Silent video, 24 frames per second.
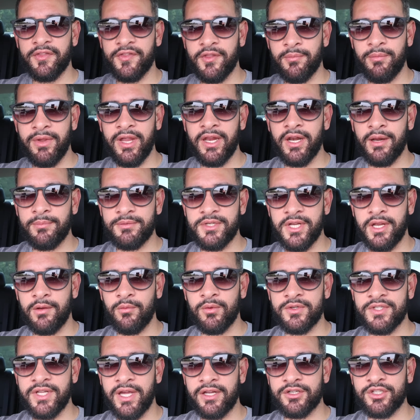the main update
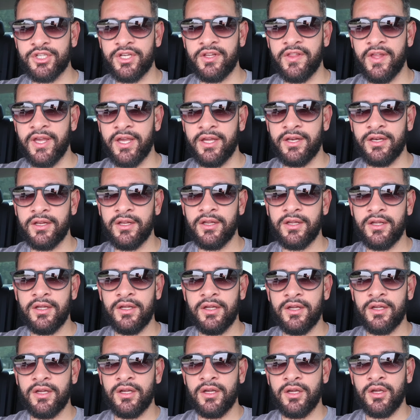was actually that
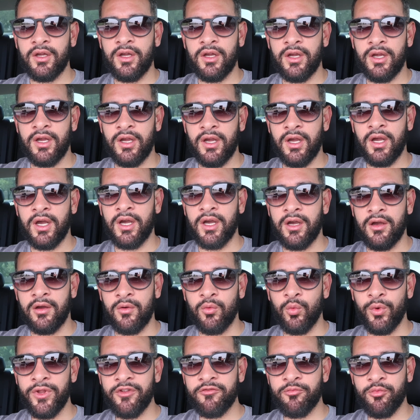
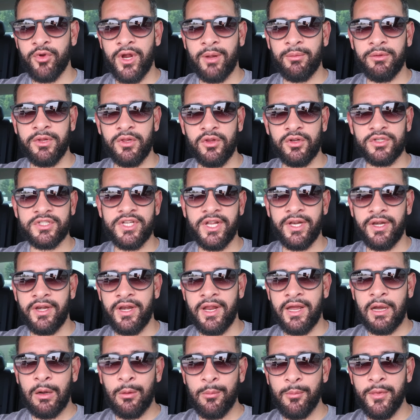we've probably looked at
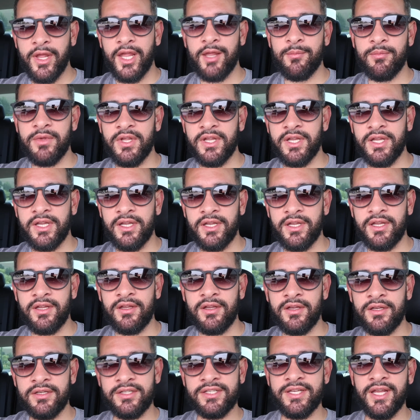now
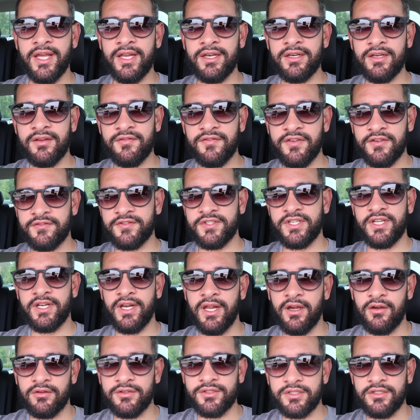maybe 10 to 15
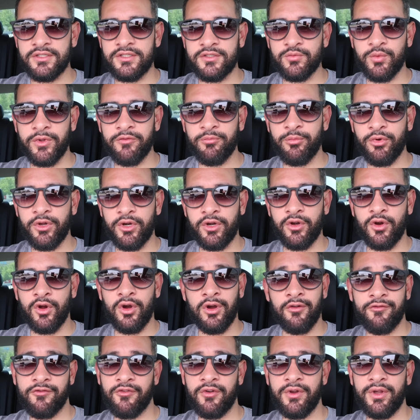houses. We've put an
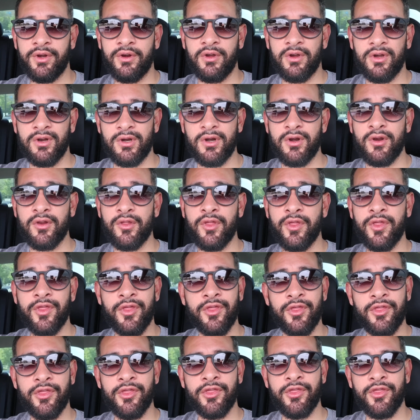offer in on
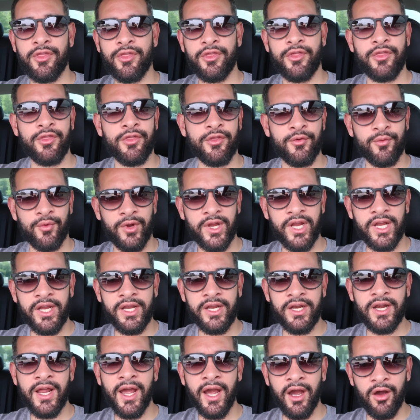
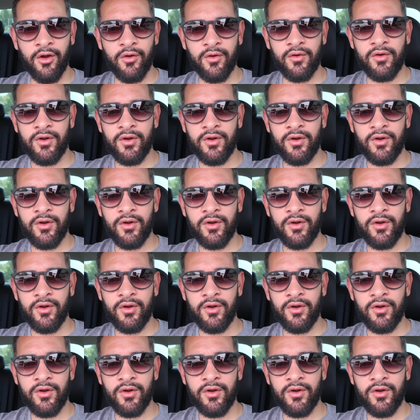3 now,